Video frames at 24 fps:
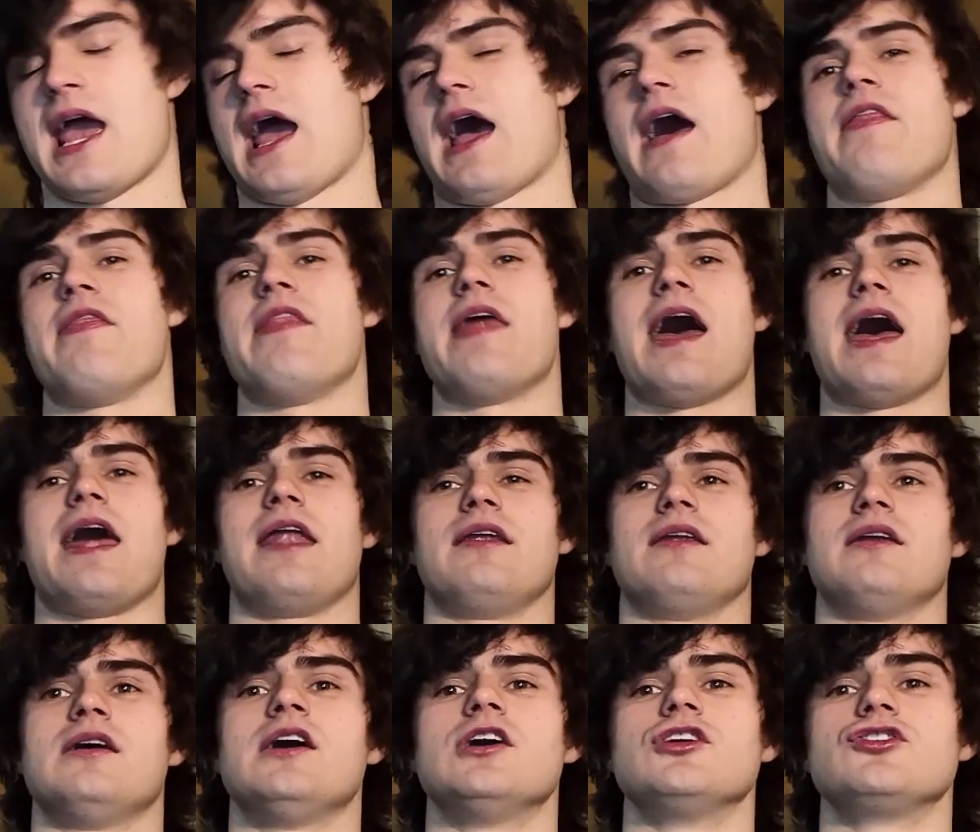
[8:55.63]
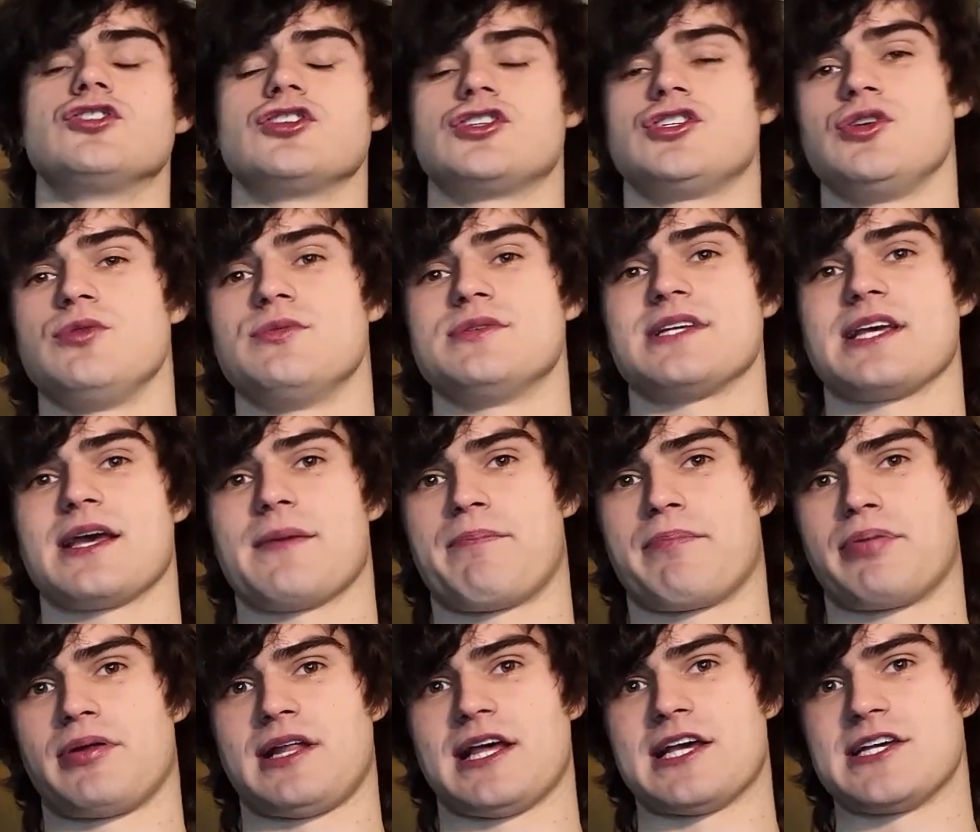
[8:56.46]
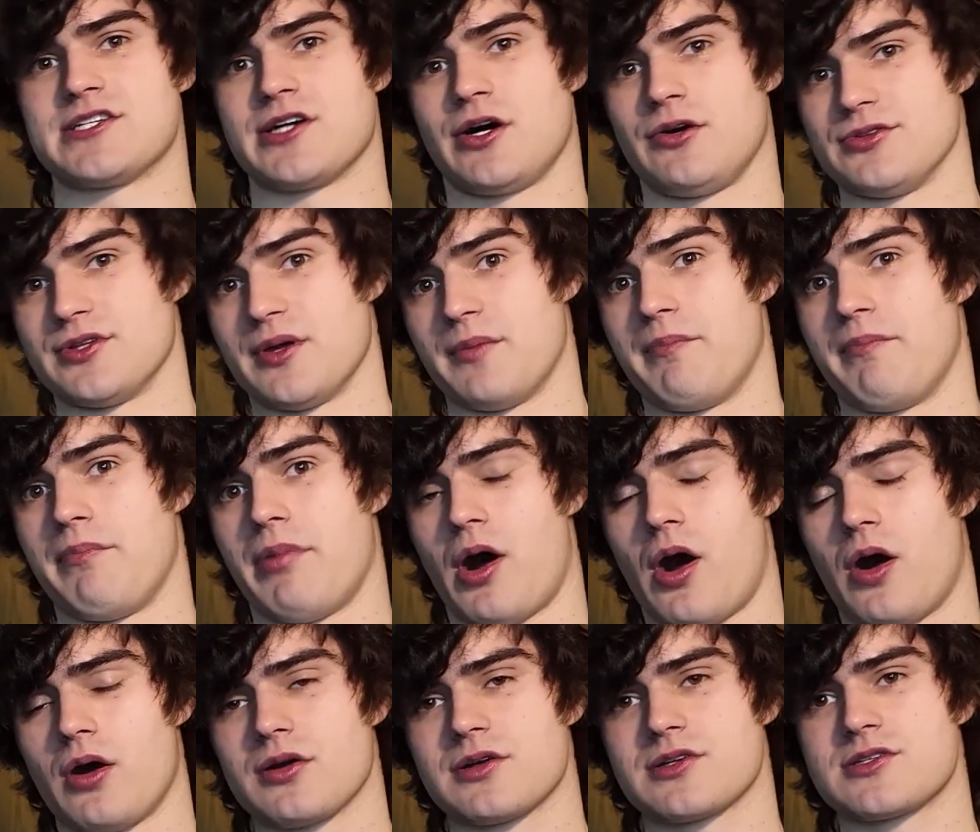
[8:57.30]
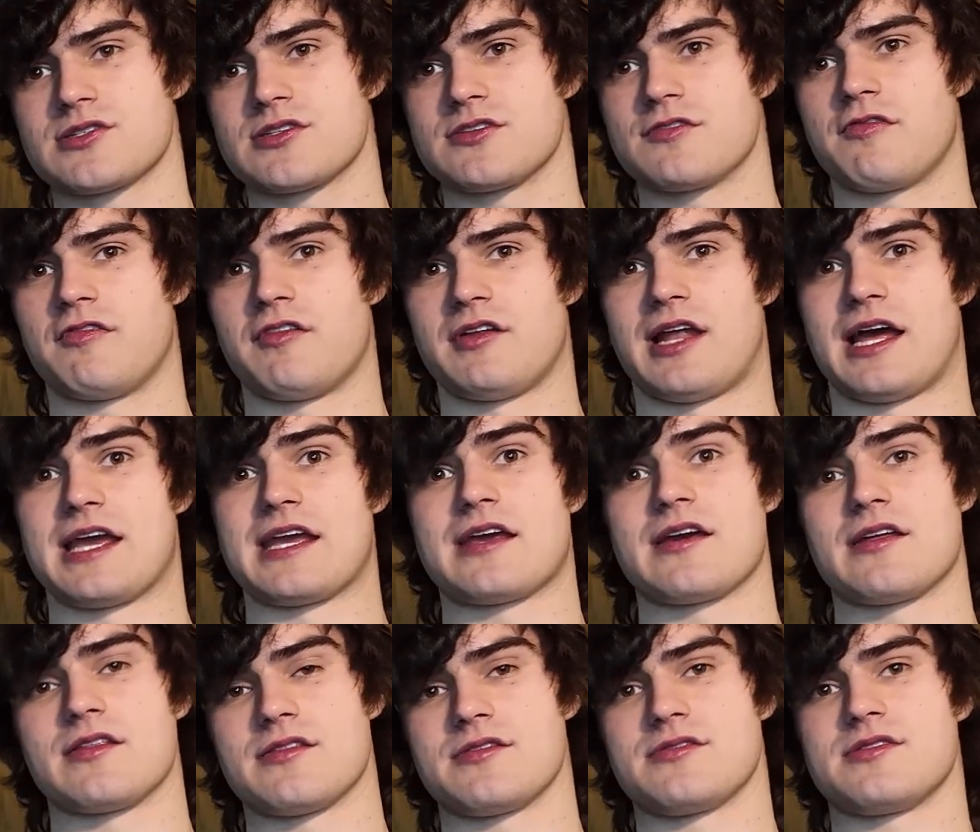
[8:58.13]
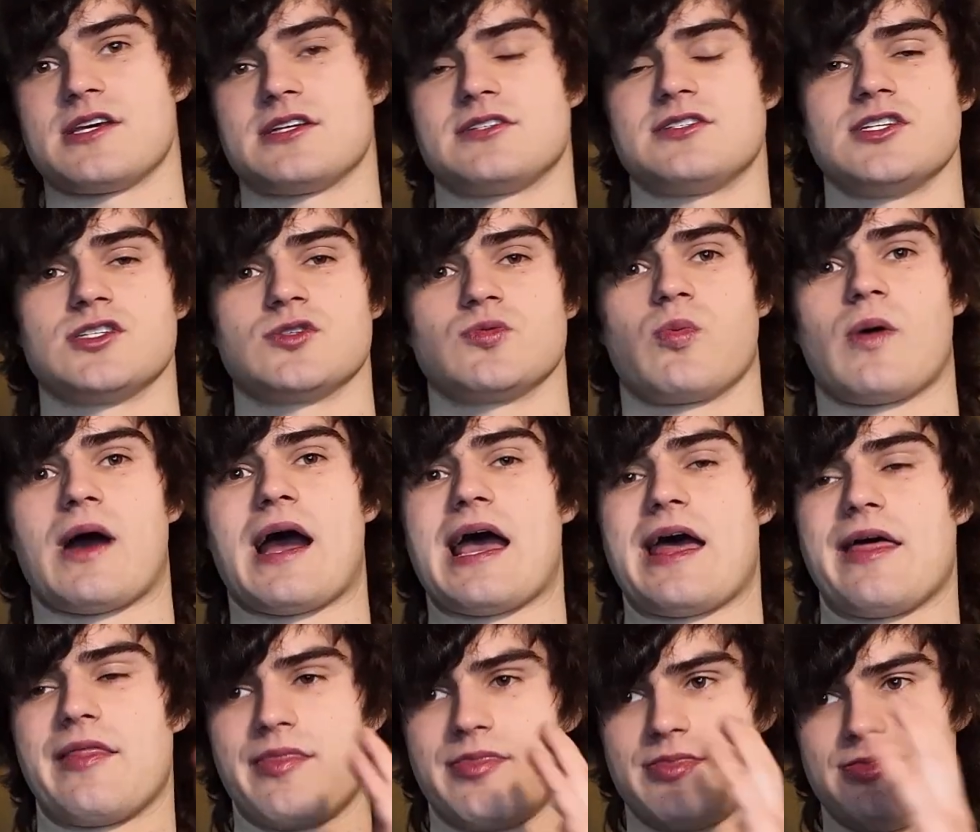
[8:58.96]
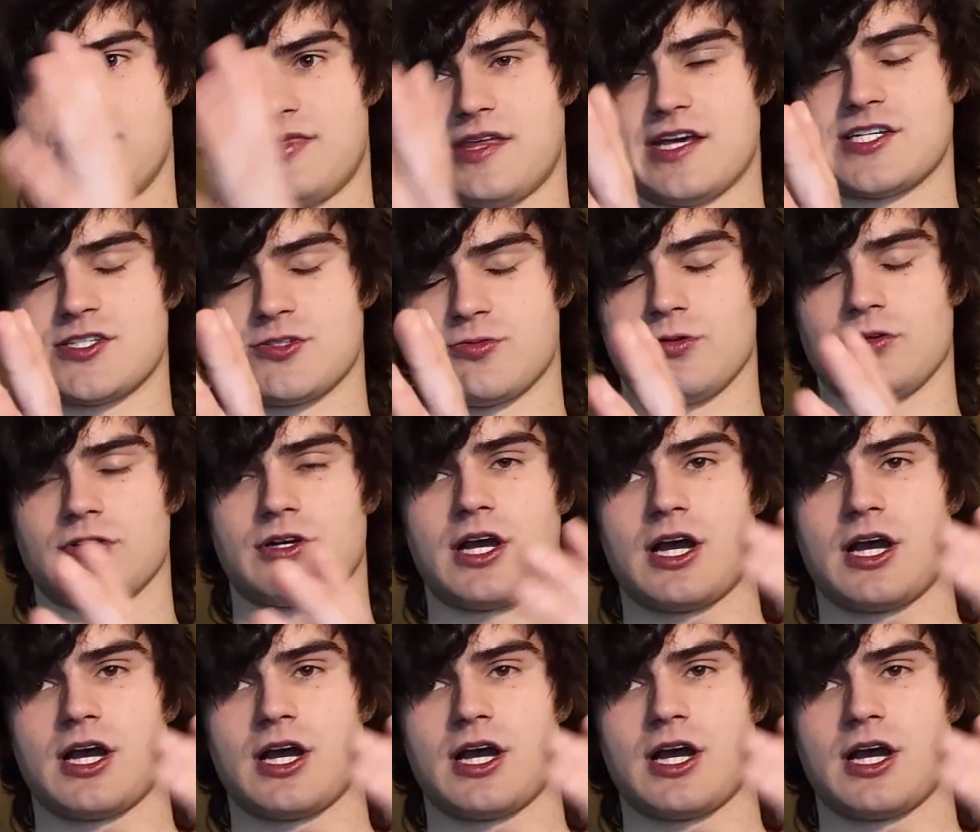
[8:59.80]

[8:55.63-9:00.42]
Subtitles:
and then just using a placeholder box for this is where this will